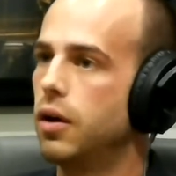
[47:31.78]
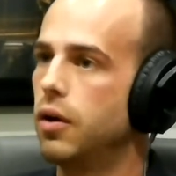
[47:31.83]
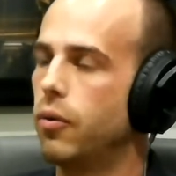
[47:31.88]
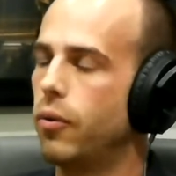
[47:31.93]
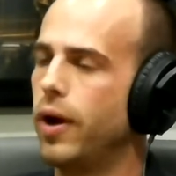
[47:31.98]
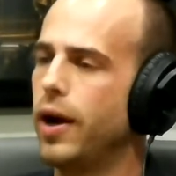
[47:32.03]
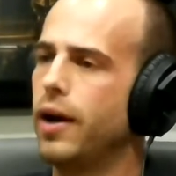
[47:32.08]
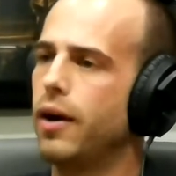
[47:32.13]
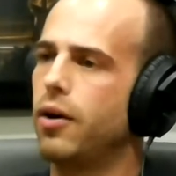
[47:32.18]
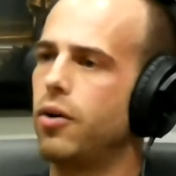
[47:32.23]

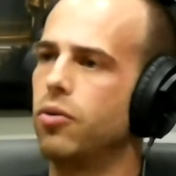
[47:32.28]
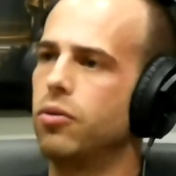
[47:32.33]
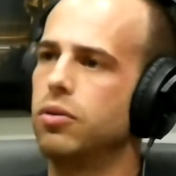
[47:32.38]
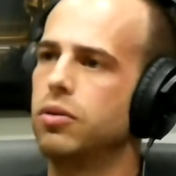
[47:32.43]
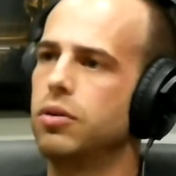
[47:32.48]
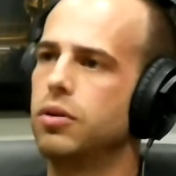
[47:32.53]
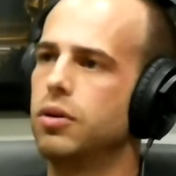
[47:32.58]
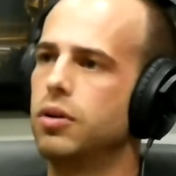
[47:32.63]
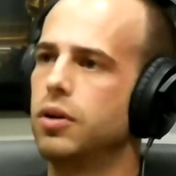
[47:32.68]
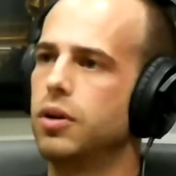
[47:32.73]
Wow.
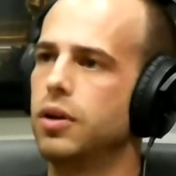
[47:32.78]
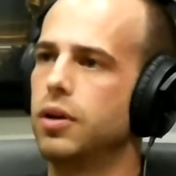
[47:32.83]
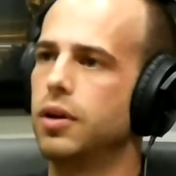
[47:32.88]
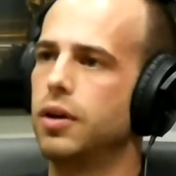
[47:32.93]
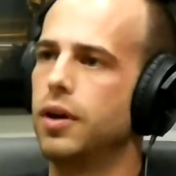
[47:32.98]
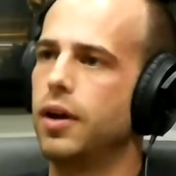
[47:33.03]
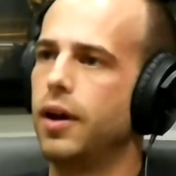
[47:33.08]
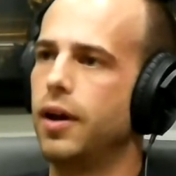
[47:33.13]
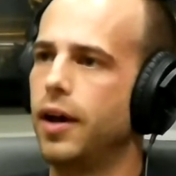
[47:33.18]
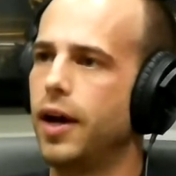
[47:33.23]

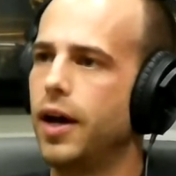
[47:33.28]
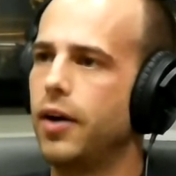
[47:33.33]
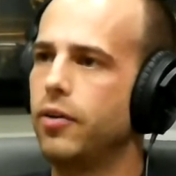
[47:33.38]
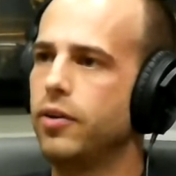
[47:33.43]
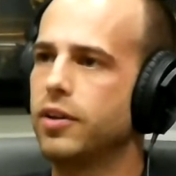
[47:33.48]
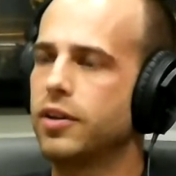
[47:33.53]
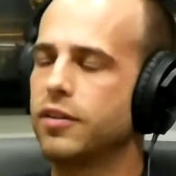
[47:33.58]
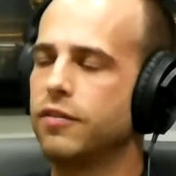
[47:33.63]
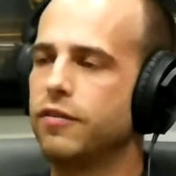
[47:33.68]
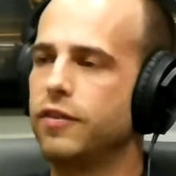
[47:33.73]
How
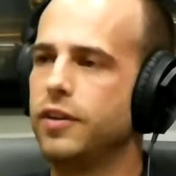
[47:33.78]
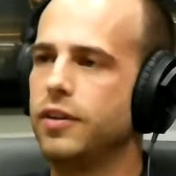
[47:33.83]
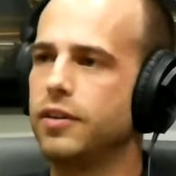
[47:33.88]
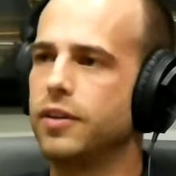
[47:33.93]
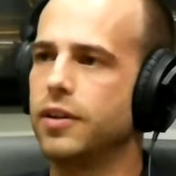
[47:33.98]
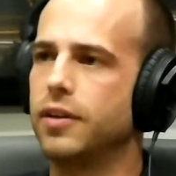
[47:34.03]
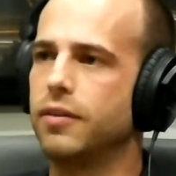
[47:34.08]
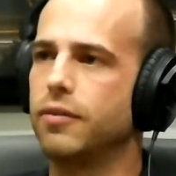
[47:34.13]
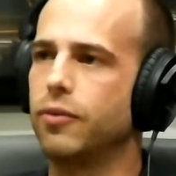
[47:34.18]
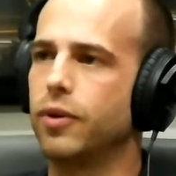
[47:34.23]

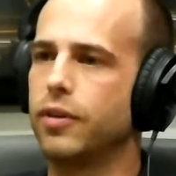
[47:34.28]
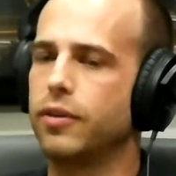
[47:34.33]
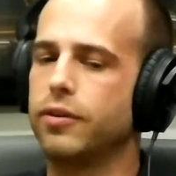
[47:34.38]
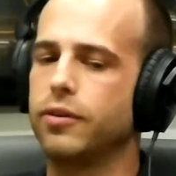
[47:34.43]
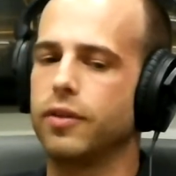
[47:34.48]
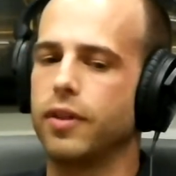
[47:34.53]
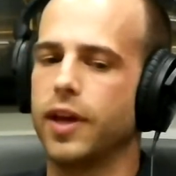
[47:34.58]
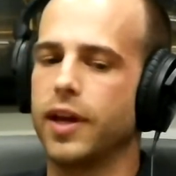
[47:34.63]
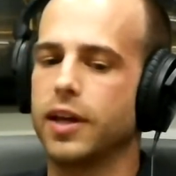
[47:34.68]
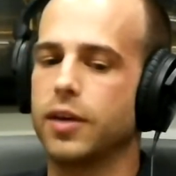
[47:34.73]
inconvenient. Whether
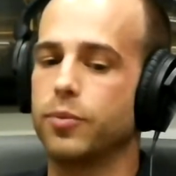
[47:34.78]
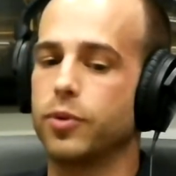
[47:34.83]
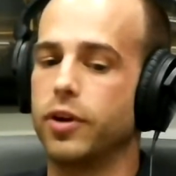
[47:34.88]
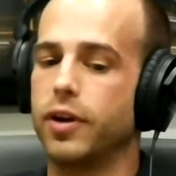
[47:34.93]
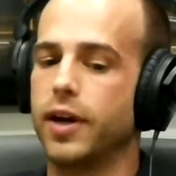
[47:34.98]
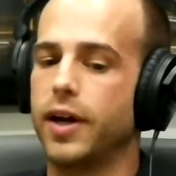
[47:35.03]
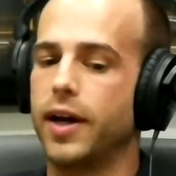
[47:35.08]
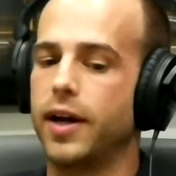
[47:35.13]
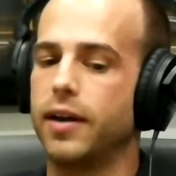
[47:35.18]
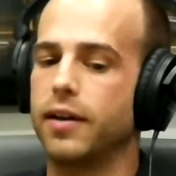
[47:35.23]
you like him or
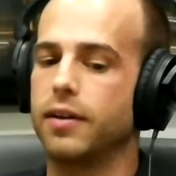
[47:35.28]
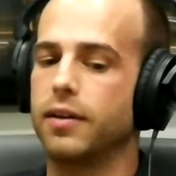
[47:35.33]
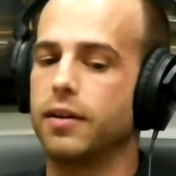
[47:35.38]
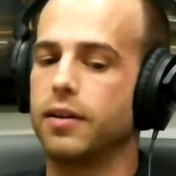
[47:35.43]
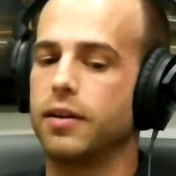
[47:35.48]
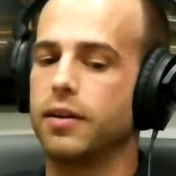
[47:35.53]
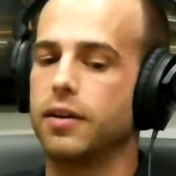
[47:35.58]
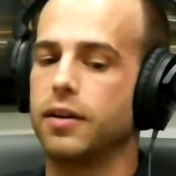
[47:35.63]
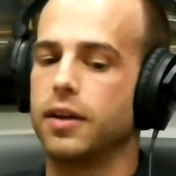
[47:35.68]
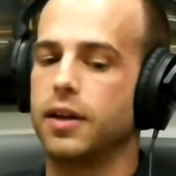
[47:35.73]
not,
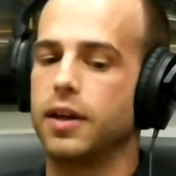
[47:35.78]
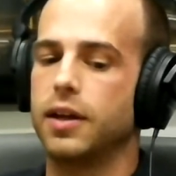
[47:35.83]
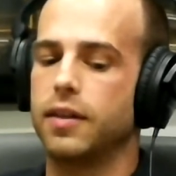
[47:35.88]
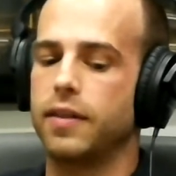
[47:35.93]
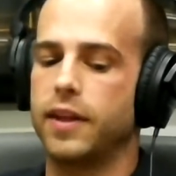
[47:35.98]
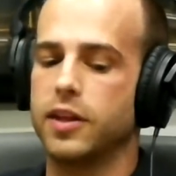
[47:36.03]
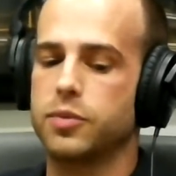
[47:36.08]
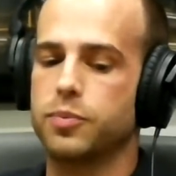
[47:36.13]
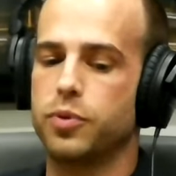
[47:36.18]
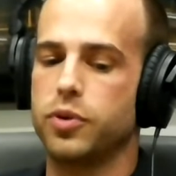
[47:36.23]

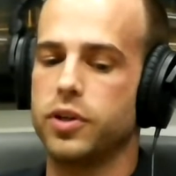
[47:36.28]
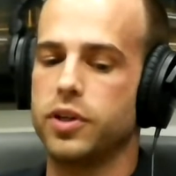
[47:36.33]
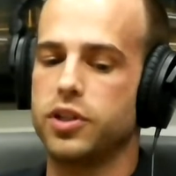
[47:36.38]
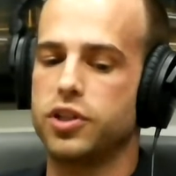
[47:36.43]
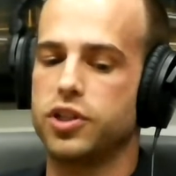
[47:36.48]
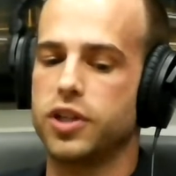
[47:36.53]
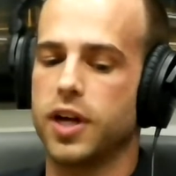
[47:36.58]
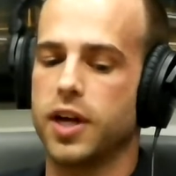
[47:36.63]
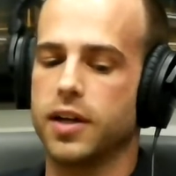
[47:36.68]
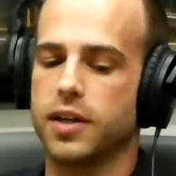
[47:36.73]
that's pretty
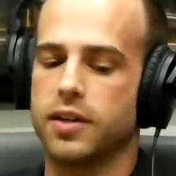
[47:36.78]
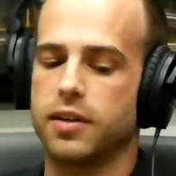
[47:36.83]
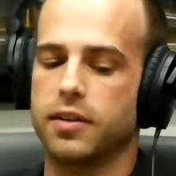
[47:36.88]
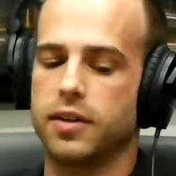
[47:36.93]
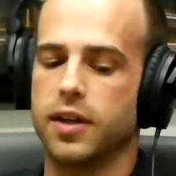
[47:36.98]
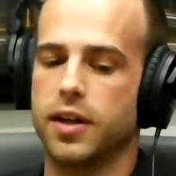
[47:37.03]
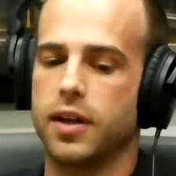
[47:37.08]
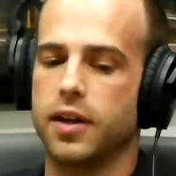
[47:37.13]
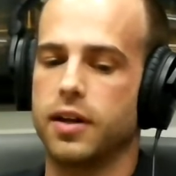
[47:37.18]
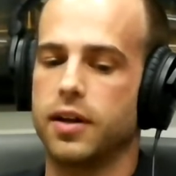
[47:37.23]
shocking
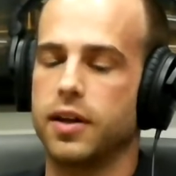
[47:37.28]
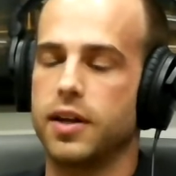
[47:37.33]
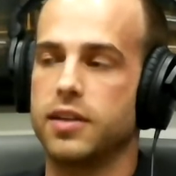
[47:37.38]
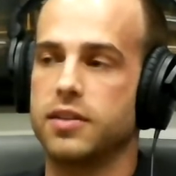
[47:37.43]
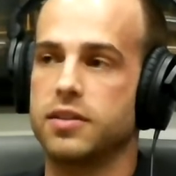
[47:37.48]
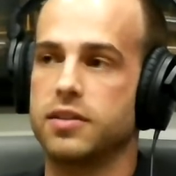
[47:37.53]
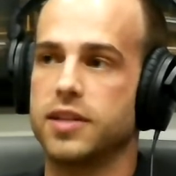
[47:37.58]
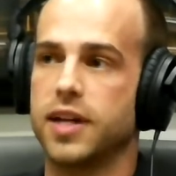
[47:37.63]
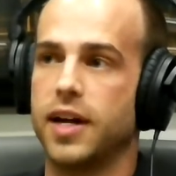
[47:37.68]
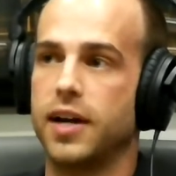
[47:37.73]
that his
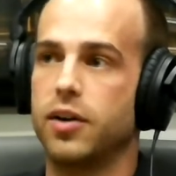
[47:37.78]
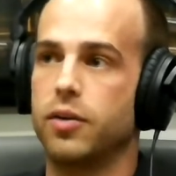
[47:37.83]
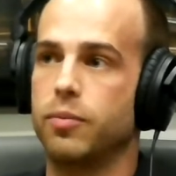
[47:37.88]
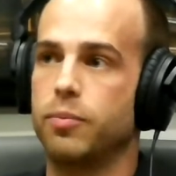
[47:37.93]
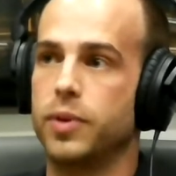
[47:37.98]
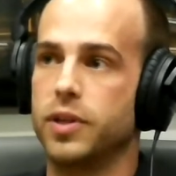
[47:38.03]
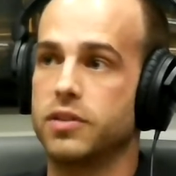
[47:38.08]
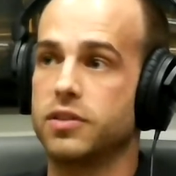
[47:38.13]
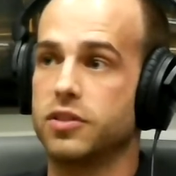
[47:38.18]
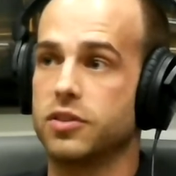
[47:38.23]
entire
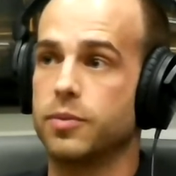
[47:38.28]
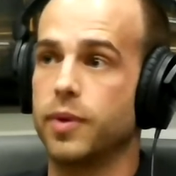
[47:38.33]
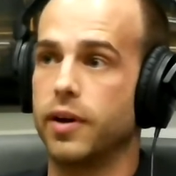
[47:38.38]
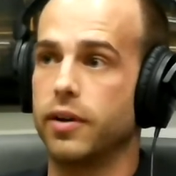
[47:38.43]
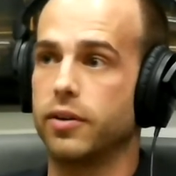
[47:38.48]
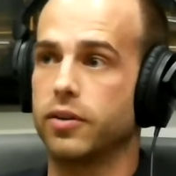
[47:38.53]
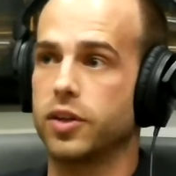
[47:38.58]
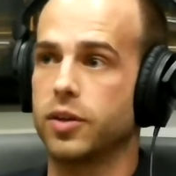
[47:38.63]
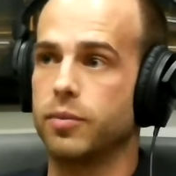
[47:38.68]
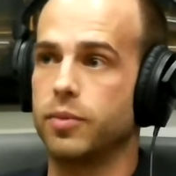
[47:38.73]
business
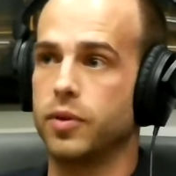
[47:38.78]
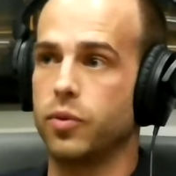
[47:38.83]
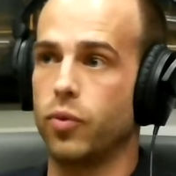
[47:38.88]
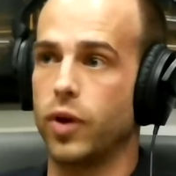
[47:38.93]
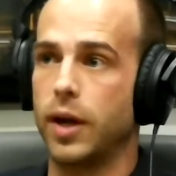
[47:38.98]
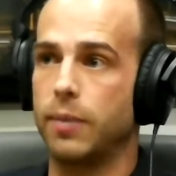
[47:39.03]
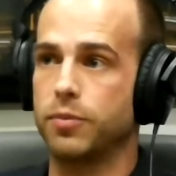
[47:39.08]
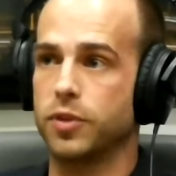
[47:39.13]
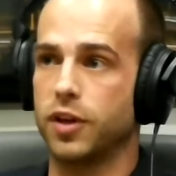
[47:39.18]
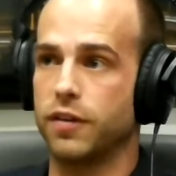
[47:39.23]
model can be
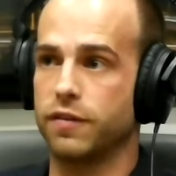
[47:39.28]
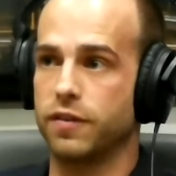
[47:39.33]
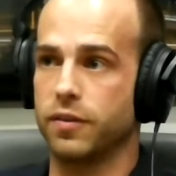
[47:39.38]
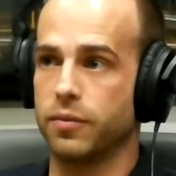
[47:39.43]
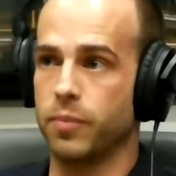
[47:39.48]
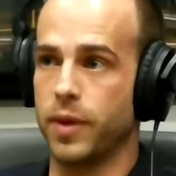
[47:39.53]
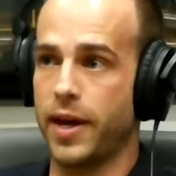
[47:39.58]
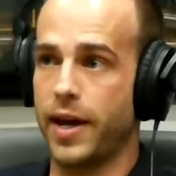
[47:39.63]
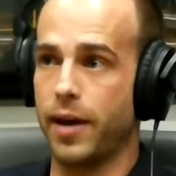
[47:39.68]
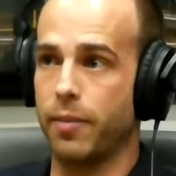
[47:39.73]
wiped off the
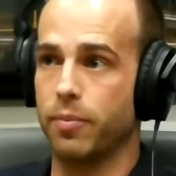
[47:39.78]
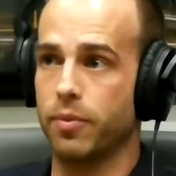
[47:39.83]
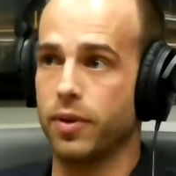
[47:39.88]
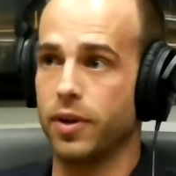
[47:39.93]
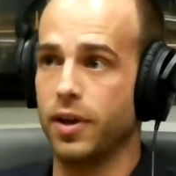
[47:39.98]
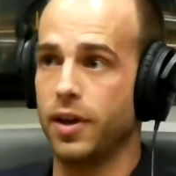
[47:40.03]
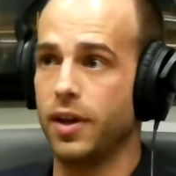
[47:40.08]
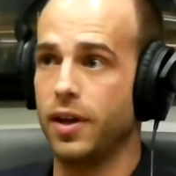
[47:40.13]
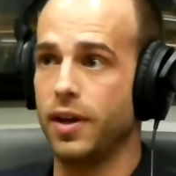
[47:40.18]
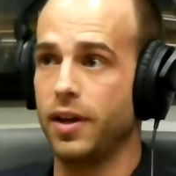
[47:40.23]
map
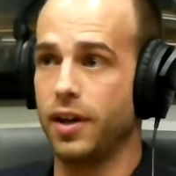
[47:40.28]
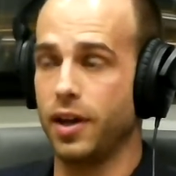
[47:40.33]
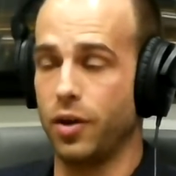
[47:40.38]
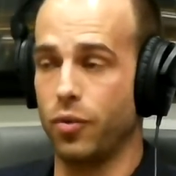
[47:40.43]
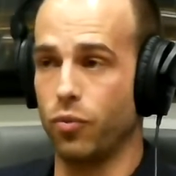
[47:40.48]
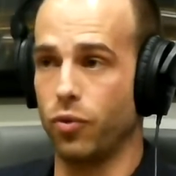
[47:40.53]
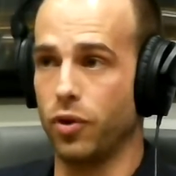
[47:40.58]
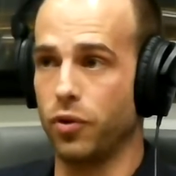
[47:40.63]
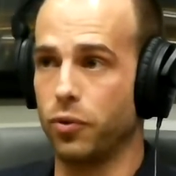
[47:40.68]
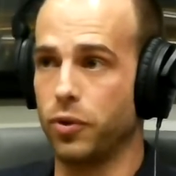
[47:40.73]
in
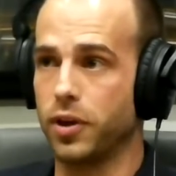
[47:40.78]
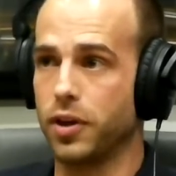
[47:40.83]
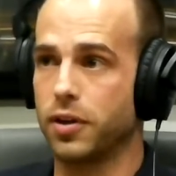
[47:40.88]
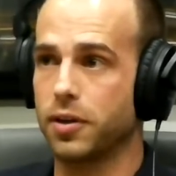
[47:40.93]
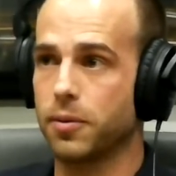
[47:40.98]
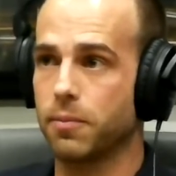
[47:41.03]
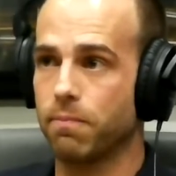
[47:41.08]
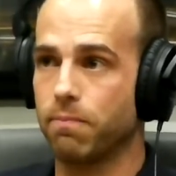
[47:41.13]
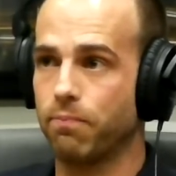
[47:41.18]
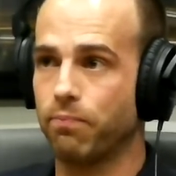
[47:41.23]
1
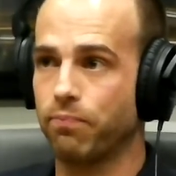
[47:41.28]
week.